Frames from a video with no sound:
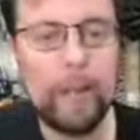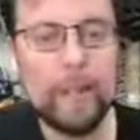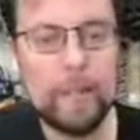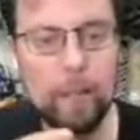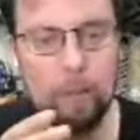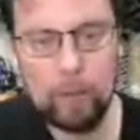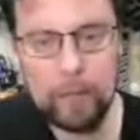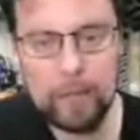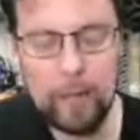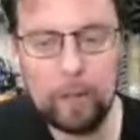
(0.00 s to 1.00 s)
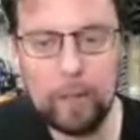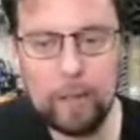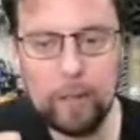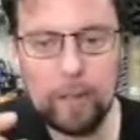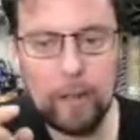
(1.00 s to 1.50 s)
the sound that
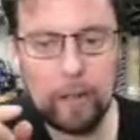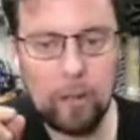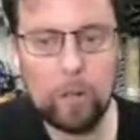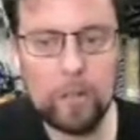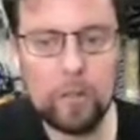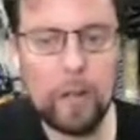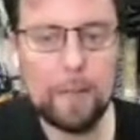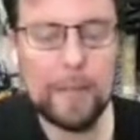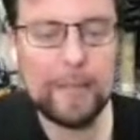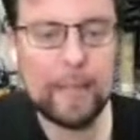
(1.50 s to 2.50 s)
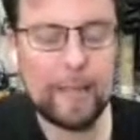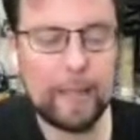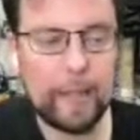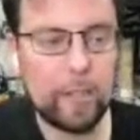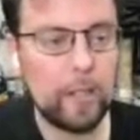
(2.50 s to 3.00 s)
Cole described as
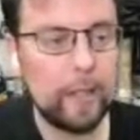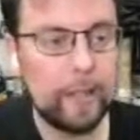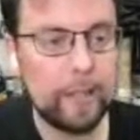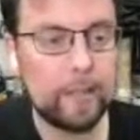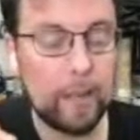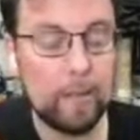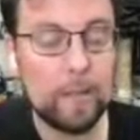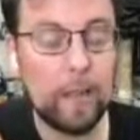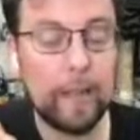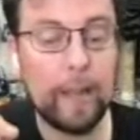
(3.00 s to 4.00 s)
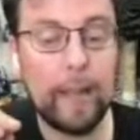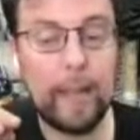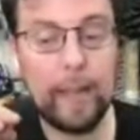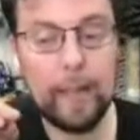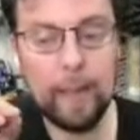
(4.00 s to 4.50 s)
detonation. And this sounds like a